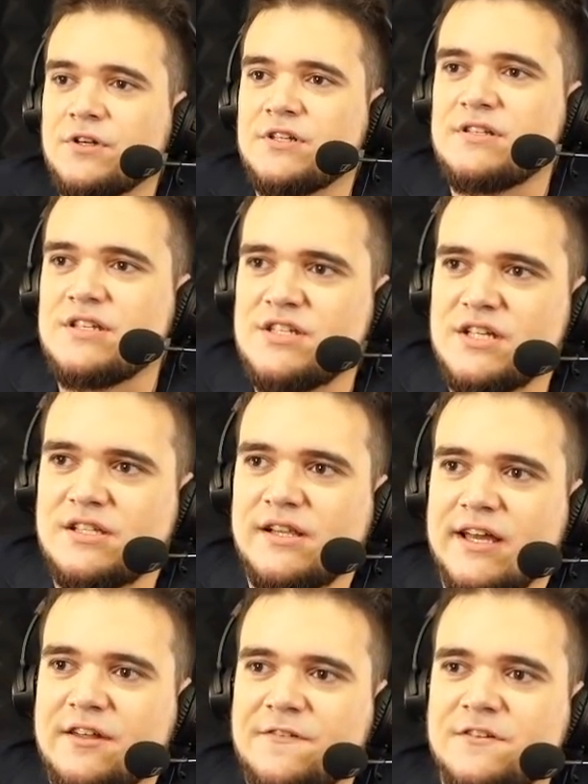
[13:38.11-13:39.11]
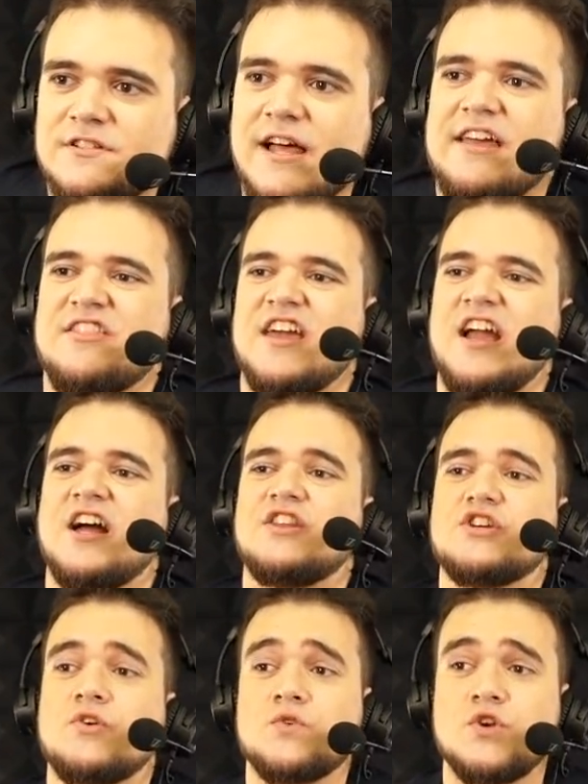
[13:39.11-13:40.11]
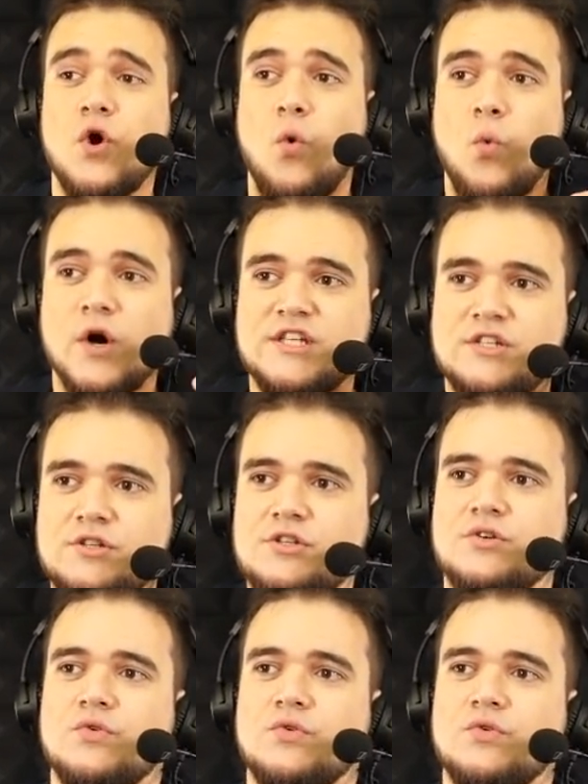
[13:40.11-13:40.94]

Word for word: It's just like it feels like they uh, don't know what to do